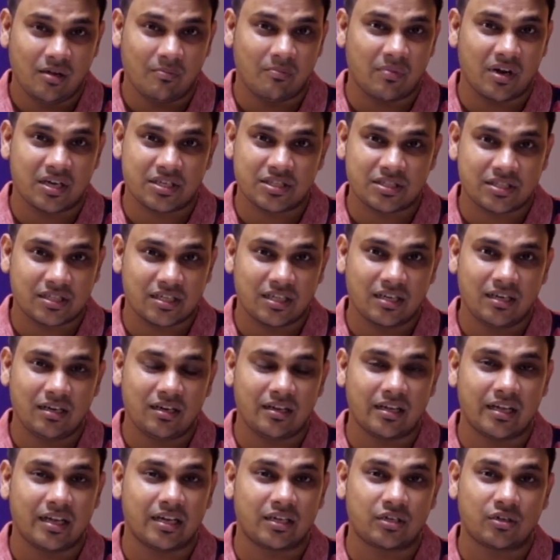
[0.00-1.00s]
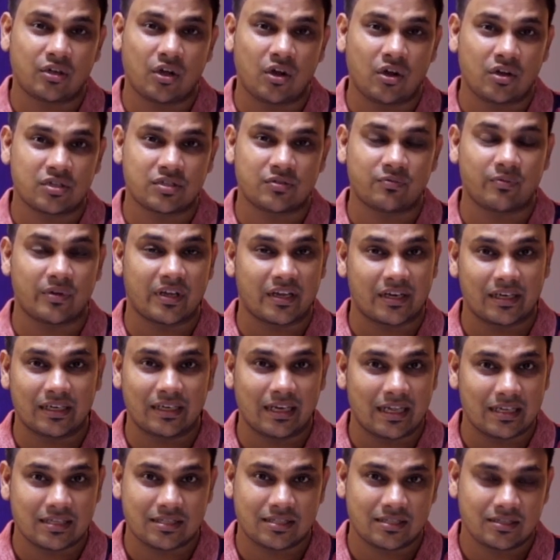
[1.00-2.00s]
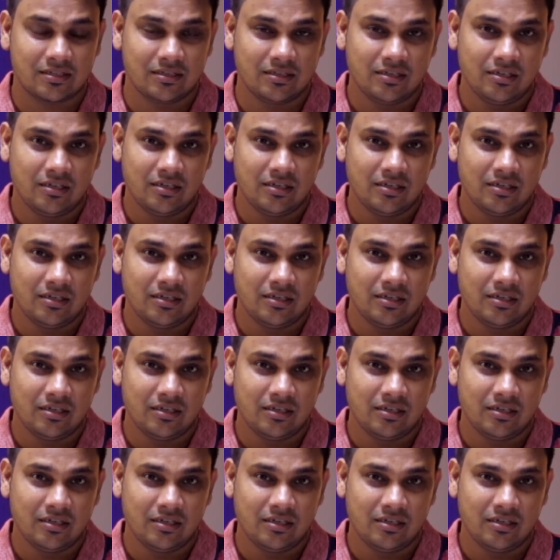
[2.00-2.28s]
but still it costs very less.